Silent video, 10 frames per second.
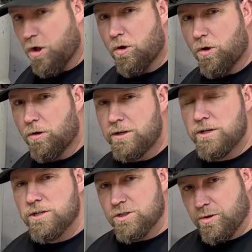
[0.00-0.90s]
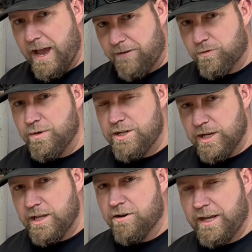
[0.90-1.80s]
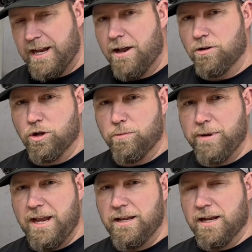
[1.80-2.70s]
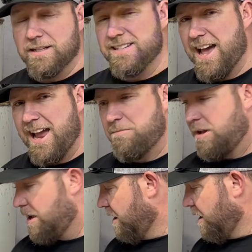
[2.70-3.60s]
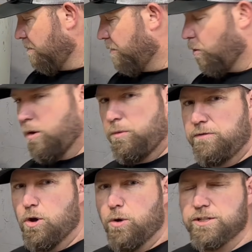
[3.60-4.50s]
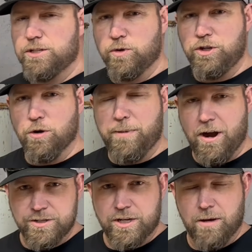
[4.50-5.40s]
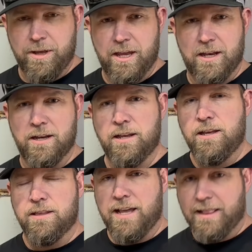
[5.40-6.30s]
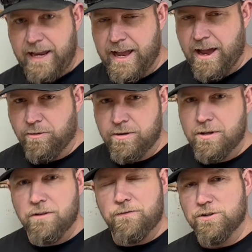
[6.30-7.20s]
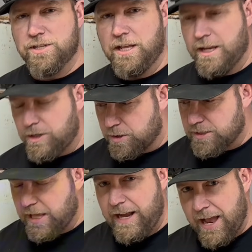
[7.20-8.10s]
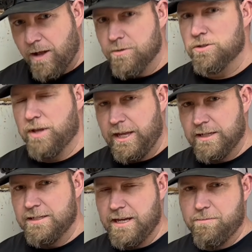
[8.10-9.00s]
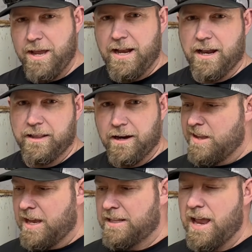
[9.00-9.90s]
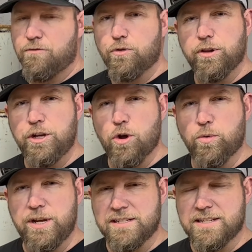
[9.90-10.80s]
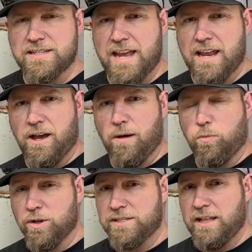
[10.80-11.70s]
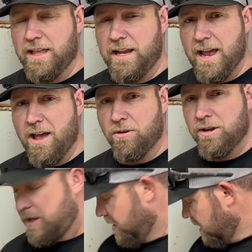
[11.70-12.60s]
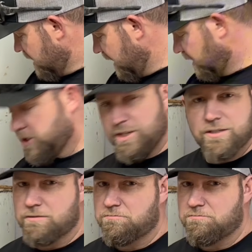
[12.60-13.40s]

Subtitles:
hole, so they have to reach in there and get out a little bait at a time. But what we've noticed is when your bears come in, they lay down. First thing they do is lay down so they can dig bait out of there. And they have really no reason to stand up. Once they lay down, they can just